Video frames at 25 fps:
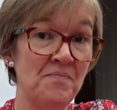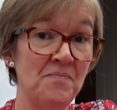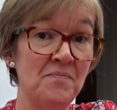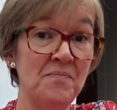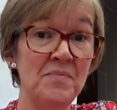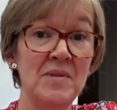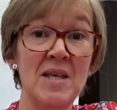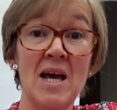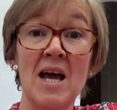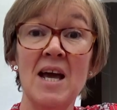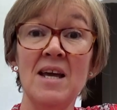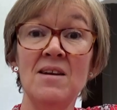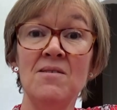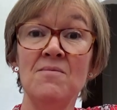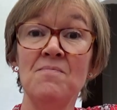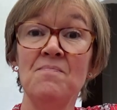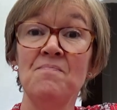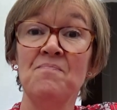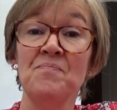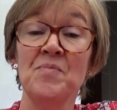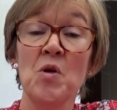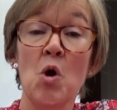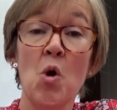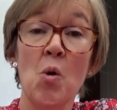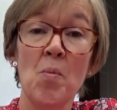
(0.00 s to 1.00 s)
Then,
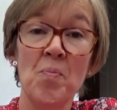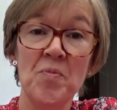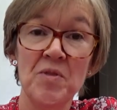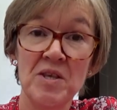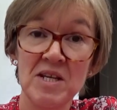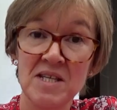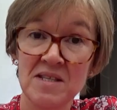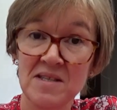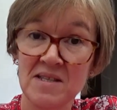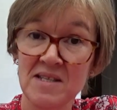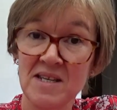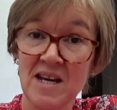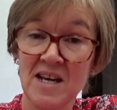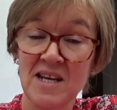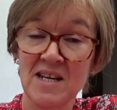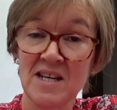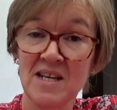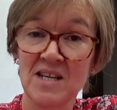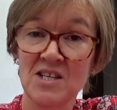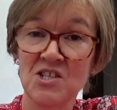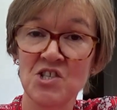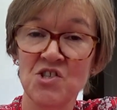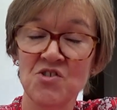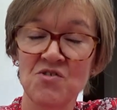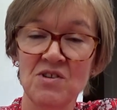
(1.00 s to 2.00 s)
on this day in
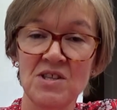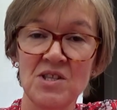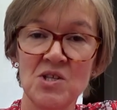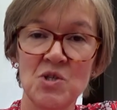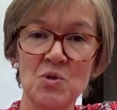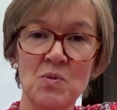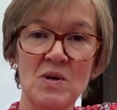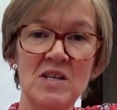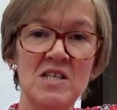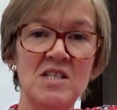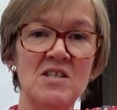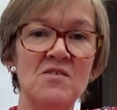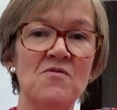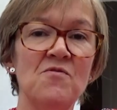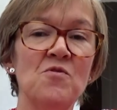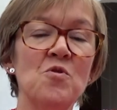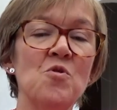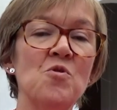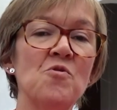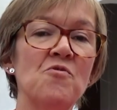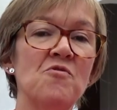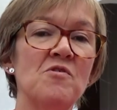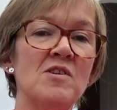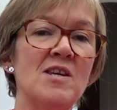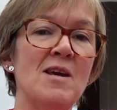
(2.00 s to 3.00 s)
history, the
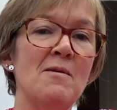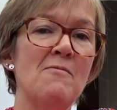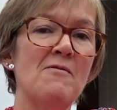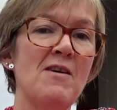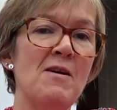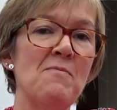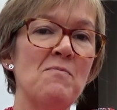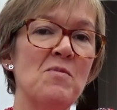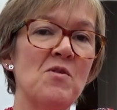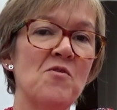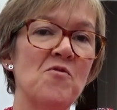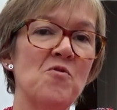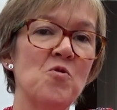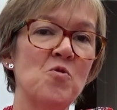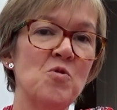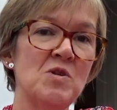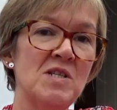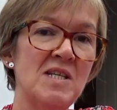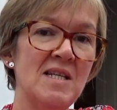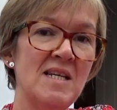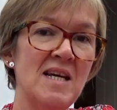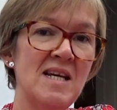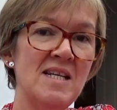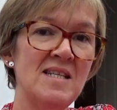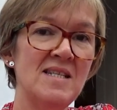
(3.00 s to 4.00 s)
24th of November
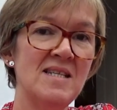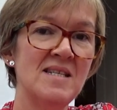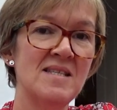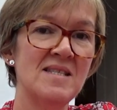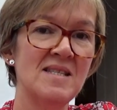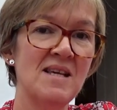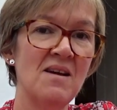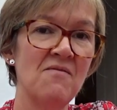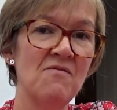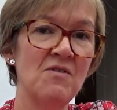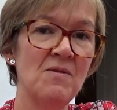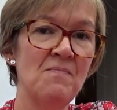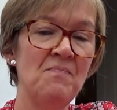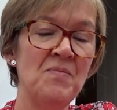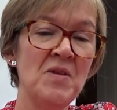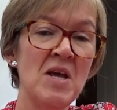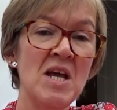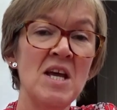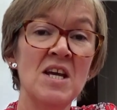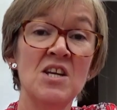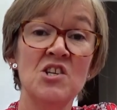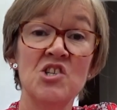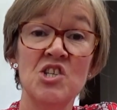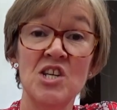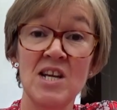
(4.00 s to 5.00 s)
1487,
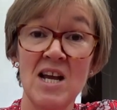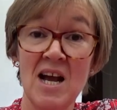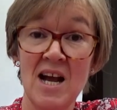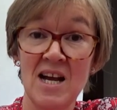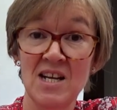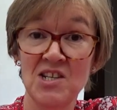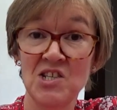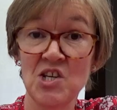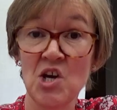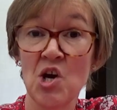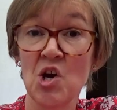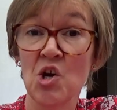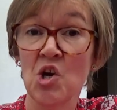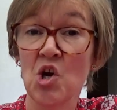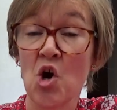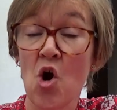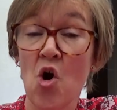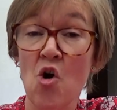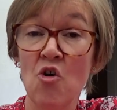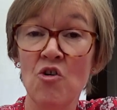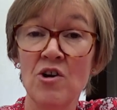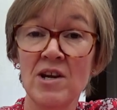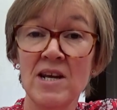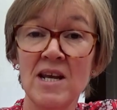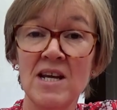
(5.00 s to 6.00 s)
she had her
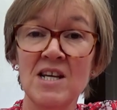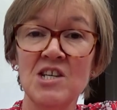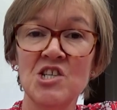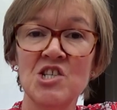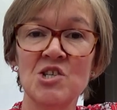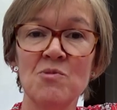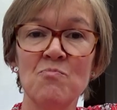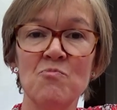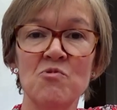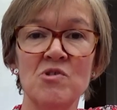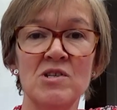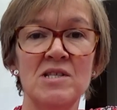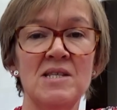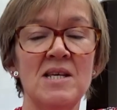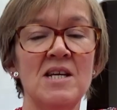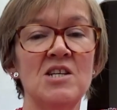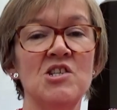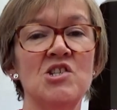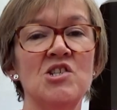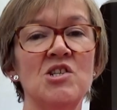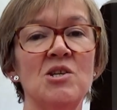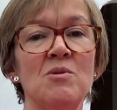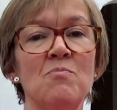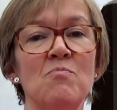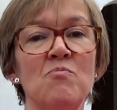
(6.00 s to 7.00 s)
coronation
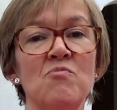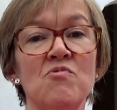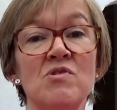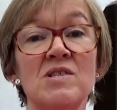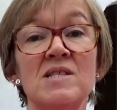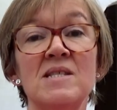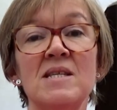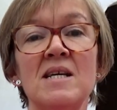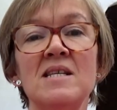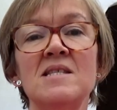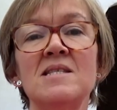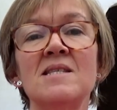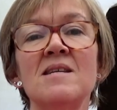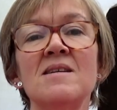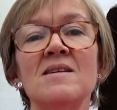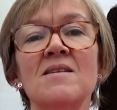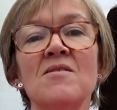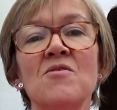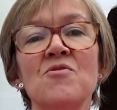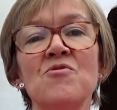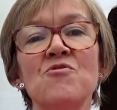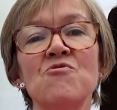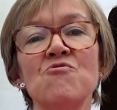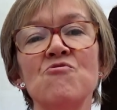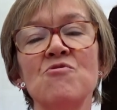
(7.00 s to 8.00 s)
procession
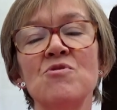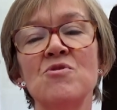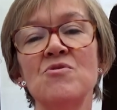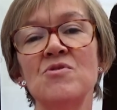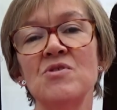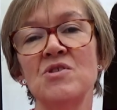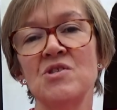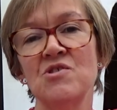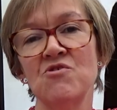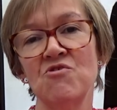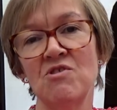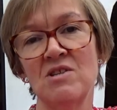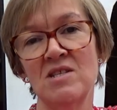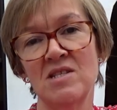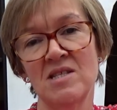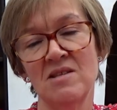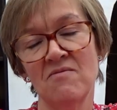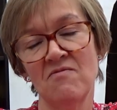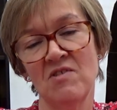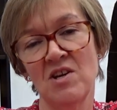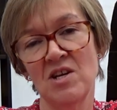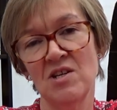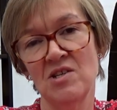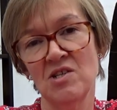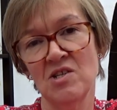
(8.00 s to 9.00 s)
processing through the streets
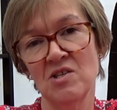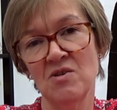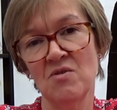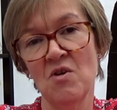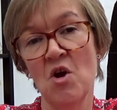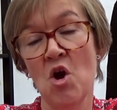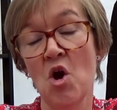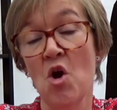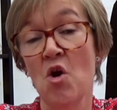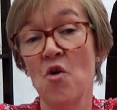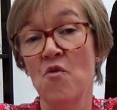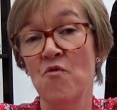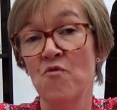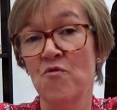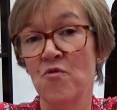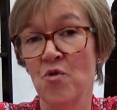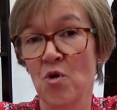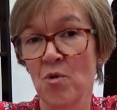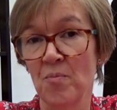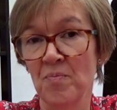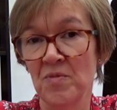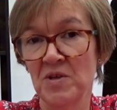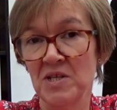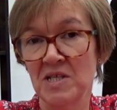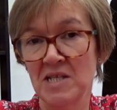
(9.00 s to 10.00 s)
of London
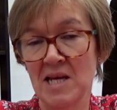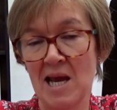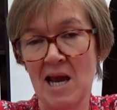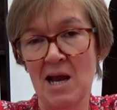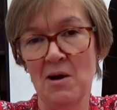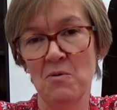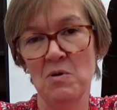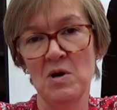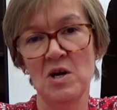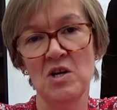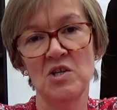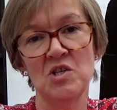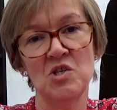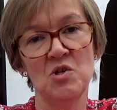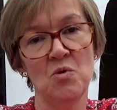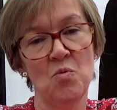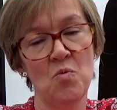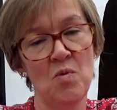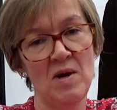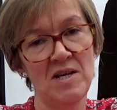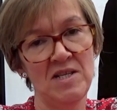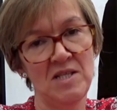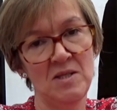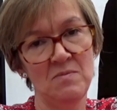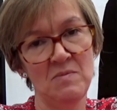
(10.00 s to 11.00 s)
from the Tower to
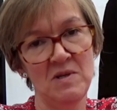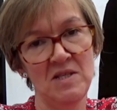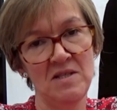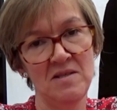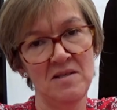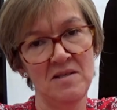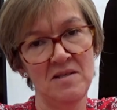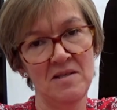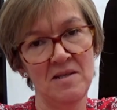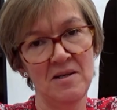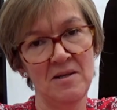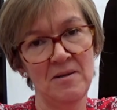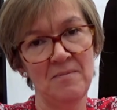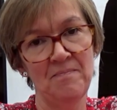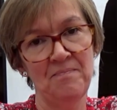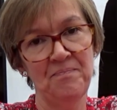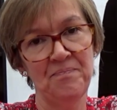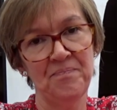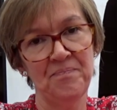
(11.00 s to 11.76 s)
Westminster.